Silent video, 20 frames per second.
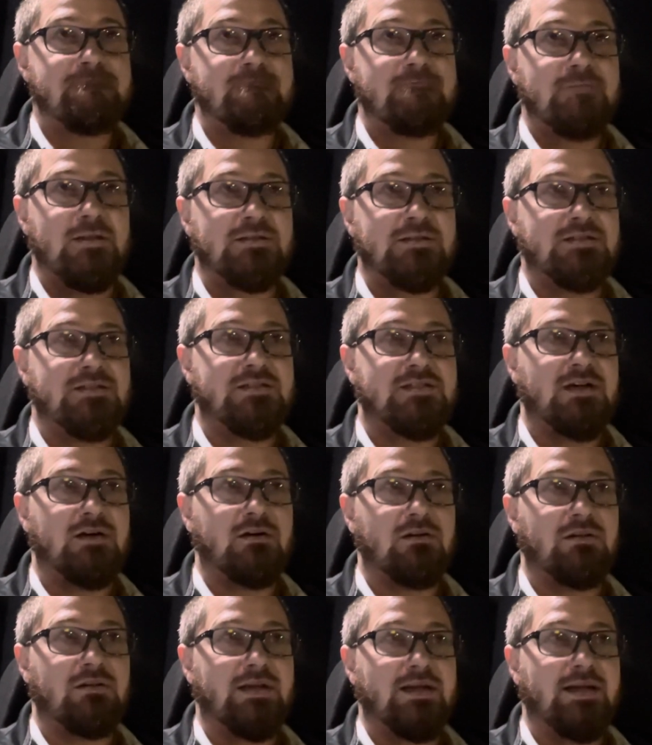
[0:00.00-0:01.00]

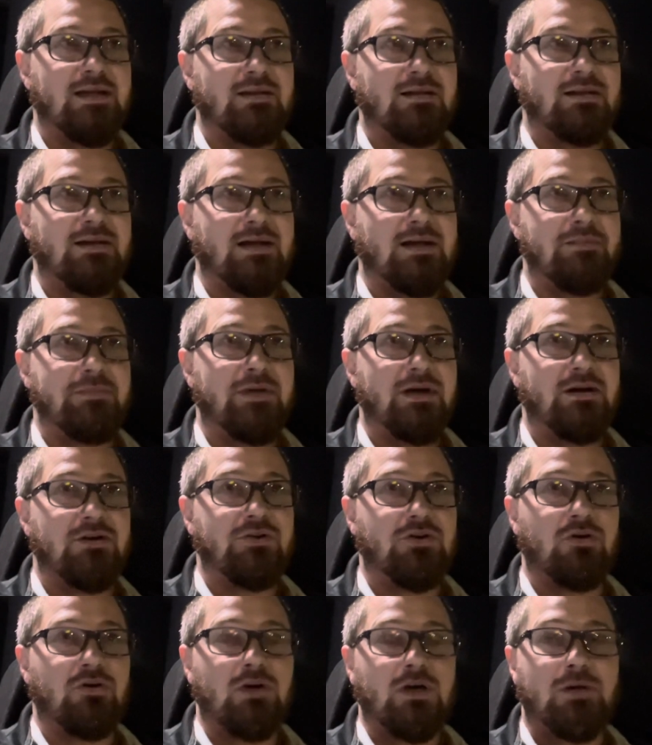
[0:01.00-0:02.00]
necessarily like I'm in a
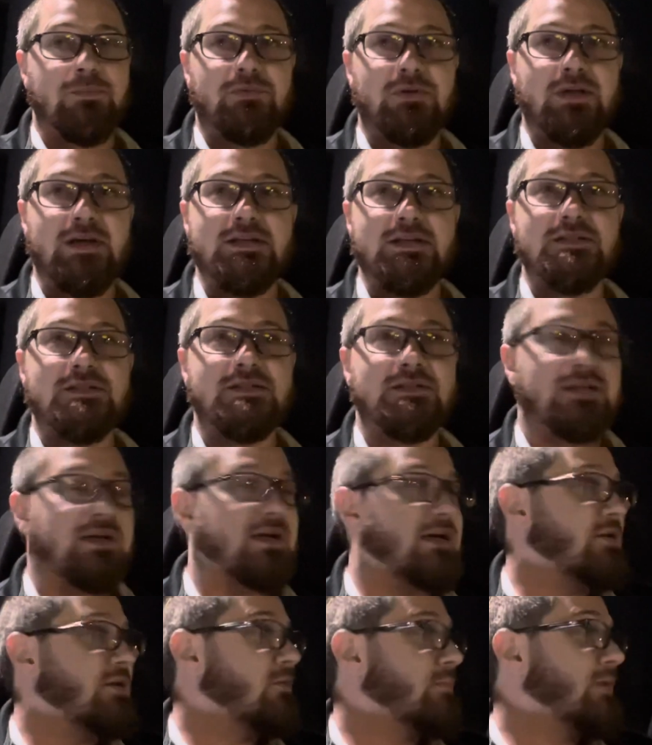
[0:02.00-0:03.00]
dark place.
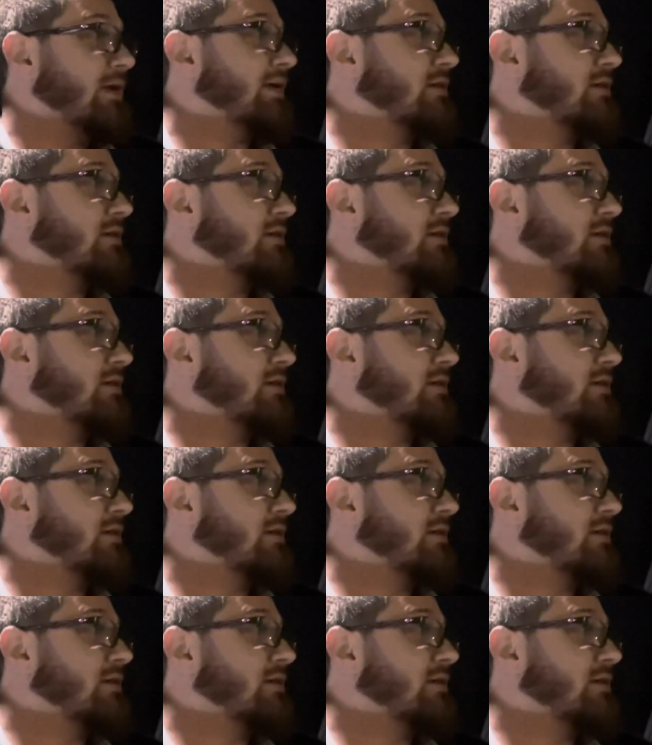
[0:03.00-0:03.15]
Uh, nobody